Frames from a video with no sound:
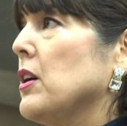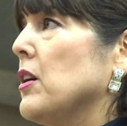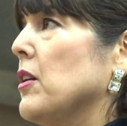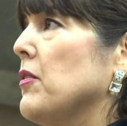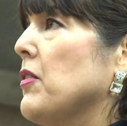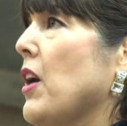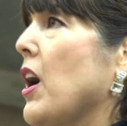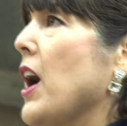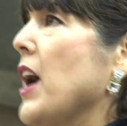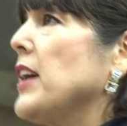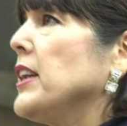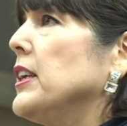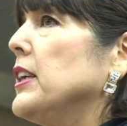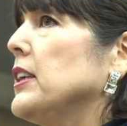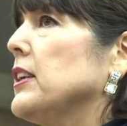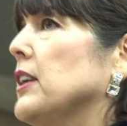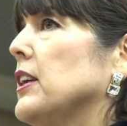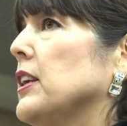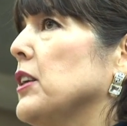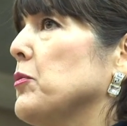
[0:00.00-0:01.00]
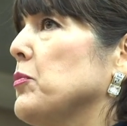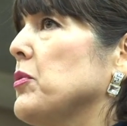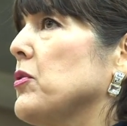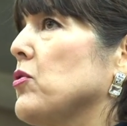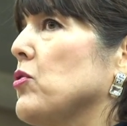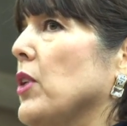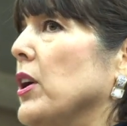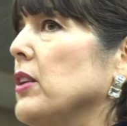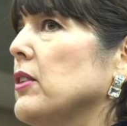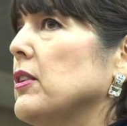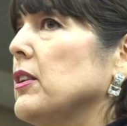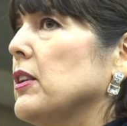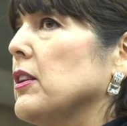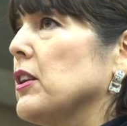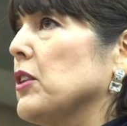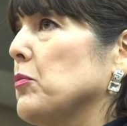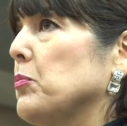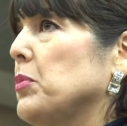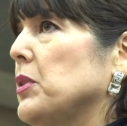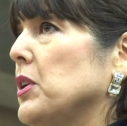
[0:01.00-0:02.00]
of hiding and
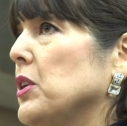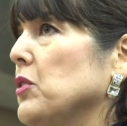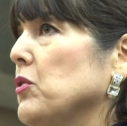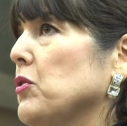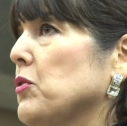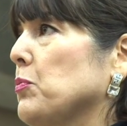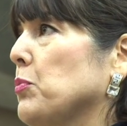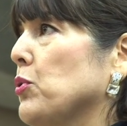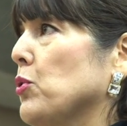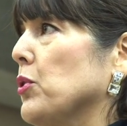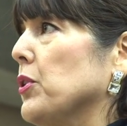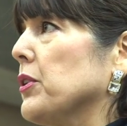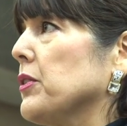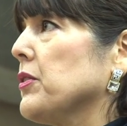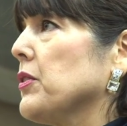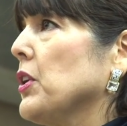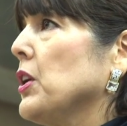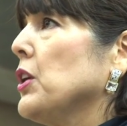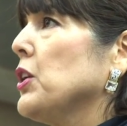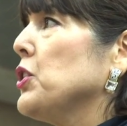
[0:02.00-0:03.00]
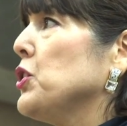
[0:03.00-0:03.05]
obstructing the appeals boards,